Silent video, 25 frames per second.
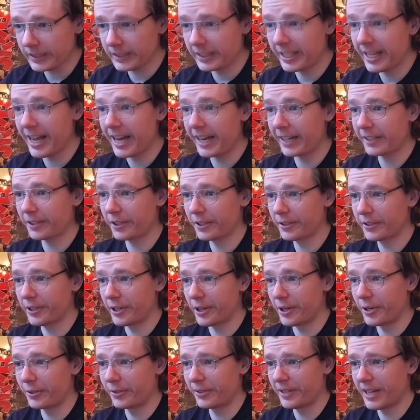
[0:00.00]
Tagged or
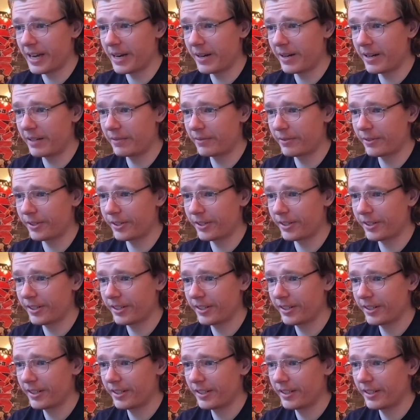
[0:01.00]
Toten, however,
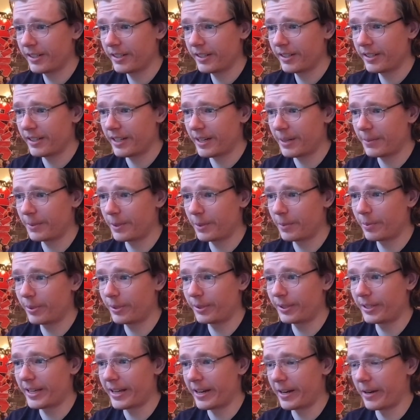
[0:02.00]
I'm gonna
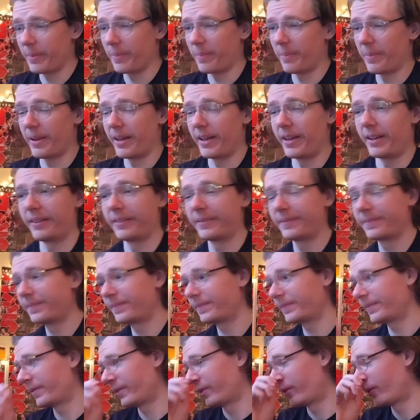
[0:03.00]
put that in meh.
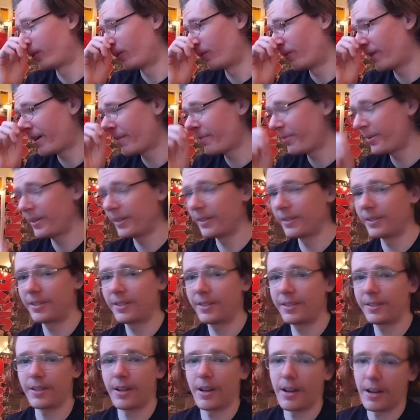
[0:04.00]
The weapons
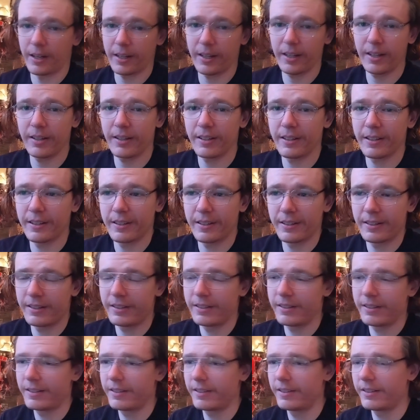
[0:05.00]
suck.
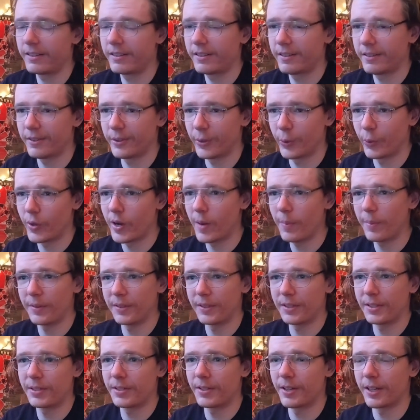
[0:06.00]
The
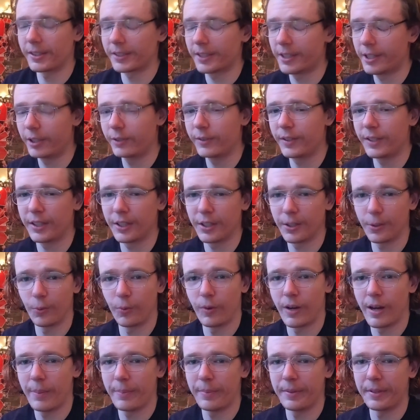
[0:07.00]
weapons suck. The only good
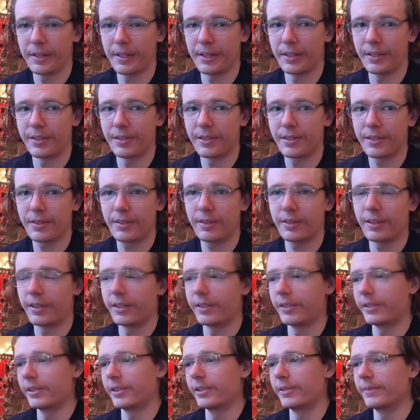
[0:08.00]
weapon is
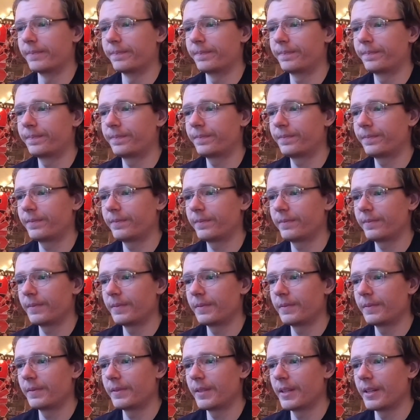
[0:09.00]
the
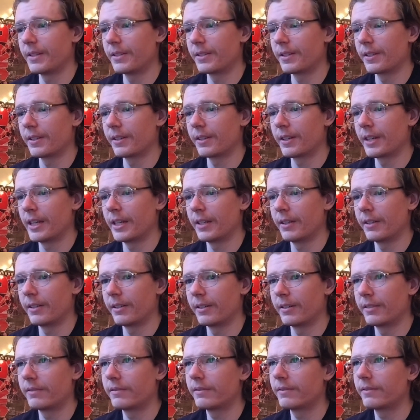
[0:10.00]

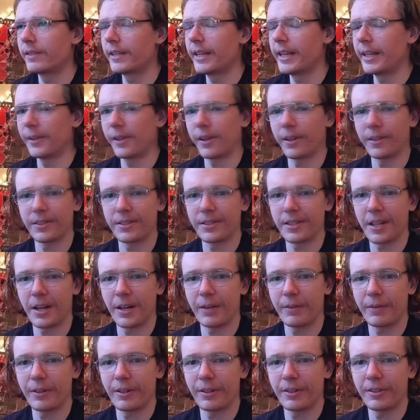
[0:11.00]
Helion
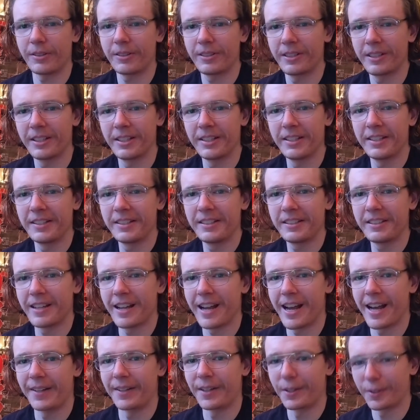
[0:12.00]
Salvo
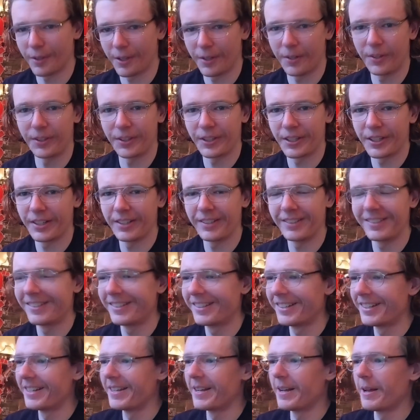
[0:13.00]
and the Thunder Gun,
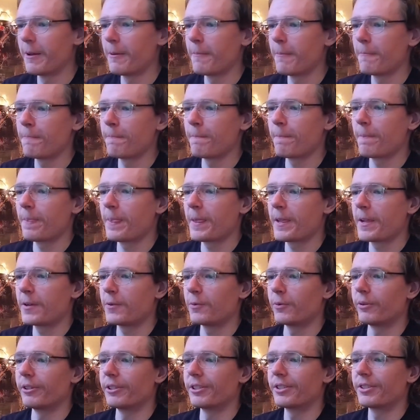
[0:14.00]

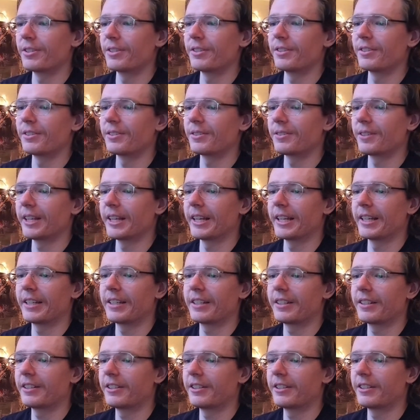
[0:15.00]
which is like